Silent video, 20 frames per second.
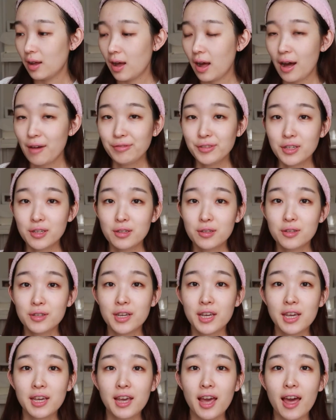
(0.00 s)
After
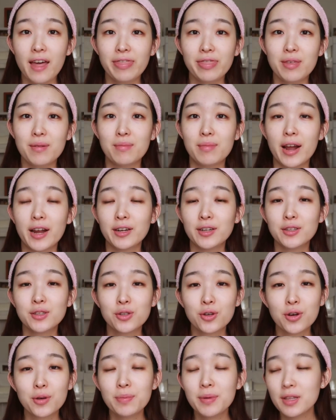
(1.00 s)
looking at the
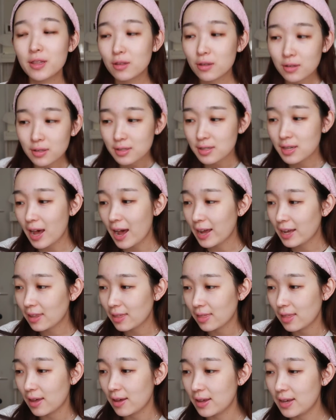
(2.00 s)
microscope, it looks
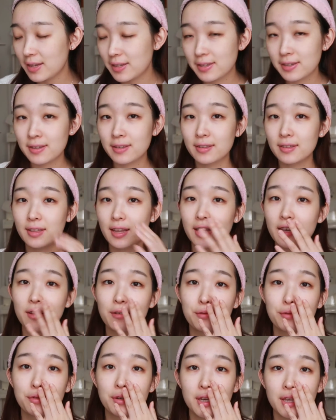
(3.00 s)
like there isn't like
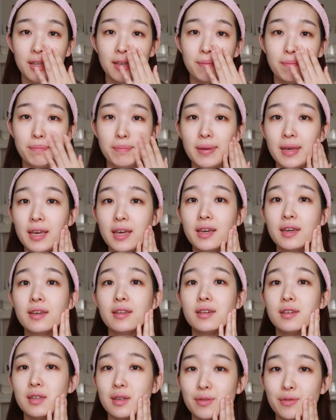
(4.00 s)
a really
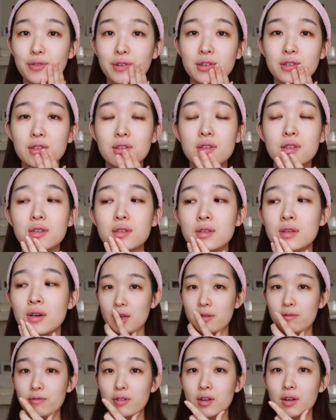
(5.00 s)
big difference
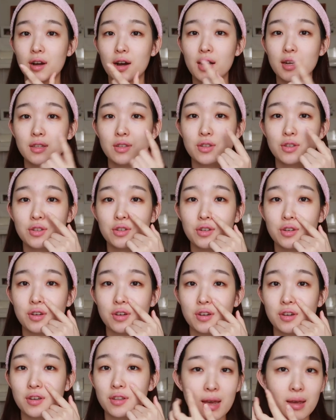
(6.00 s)
in regards
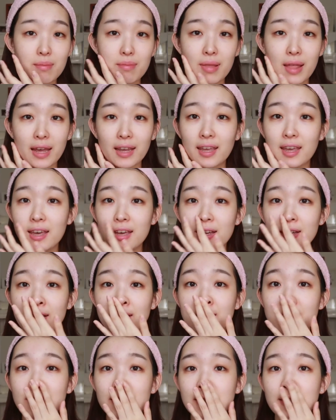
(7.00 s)
to my
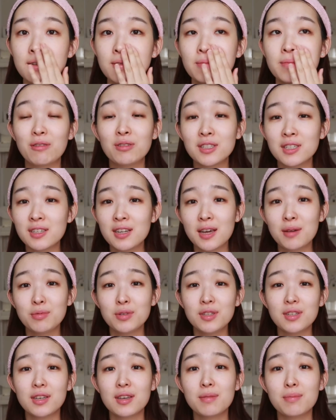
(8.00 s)
blackheads. I wasn't
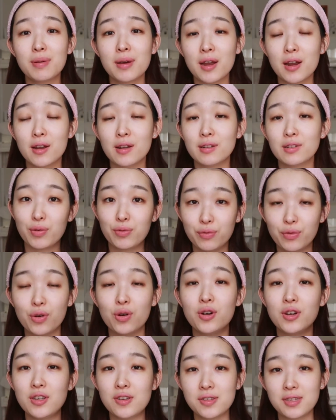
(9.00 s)
able to compare it
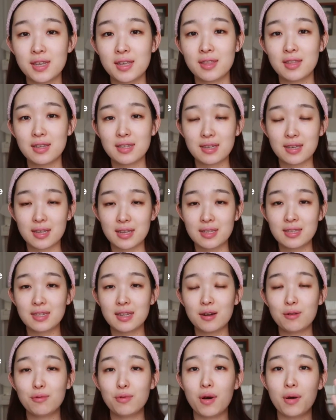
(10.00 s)
before using this
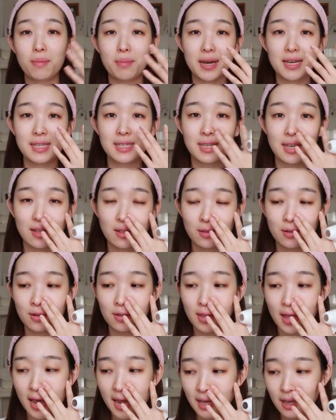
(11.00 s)
cleanser, what my skin
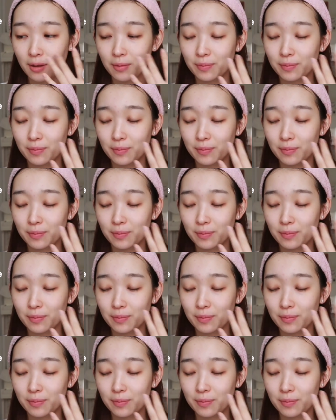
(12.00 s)
looked like.